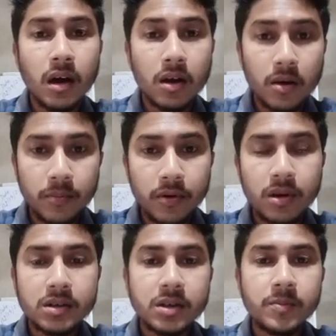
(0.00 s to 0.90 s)

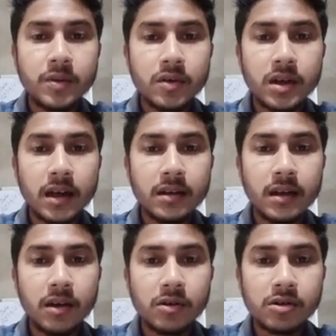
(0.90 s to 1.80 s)
computer CPU, then
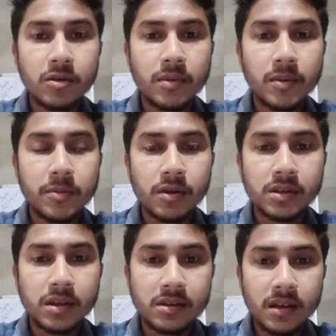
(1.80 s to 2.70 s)
they also be
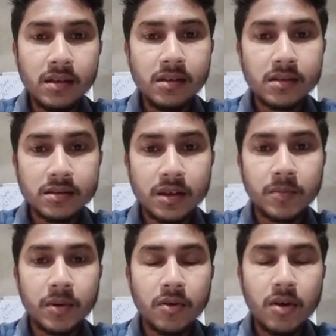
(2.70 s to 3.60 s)
processed in
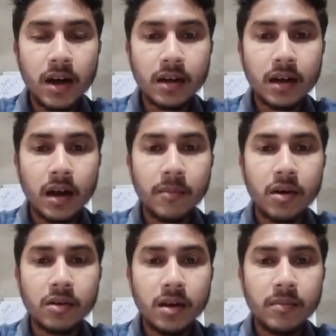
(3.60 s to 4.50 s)
CPU and come
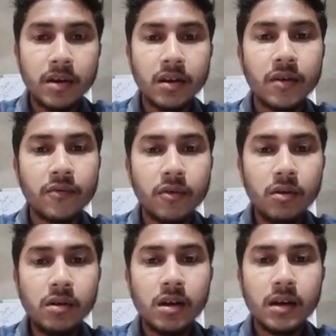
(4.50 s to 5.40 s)
out a
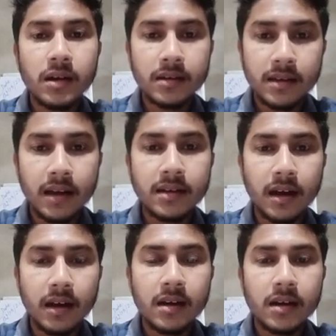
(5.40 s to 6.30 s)
meaningful
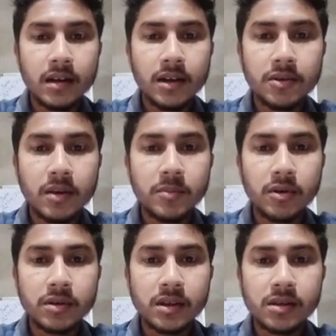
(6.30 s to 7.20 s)
data. This one
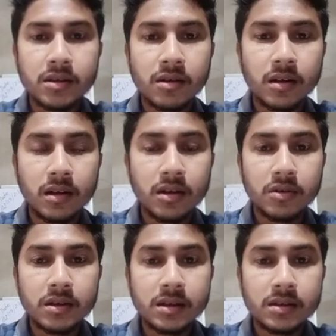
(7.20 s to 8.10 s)
process, this
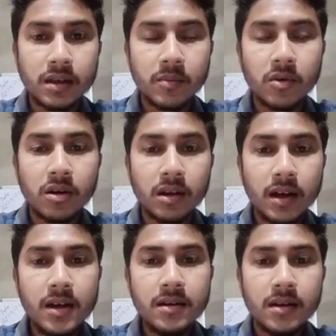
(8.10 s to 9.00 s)
one system called
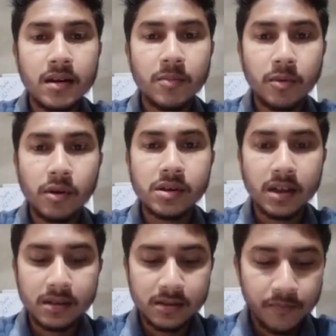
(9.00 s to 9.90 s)
that
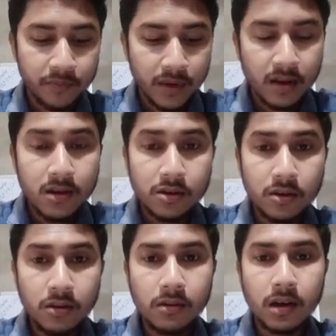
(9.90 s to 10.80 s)
process.
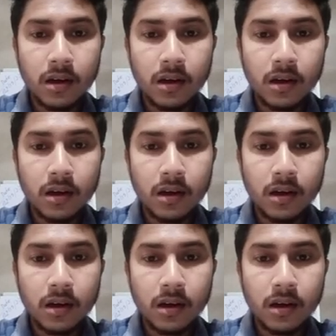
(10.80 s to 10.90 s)
So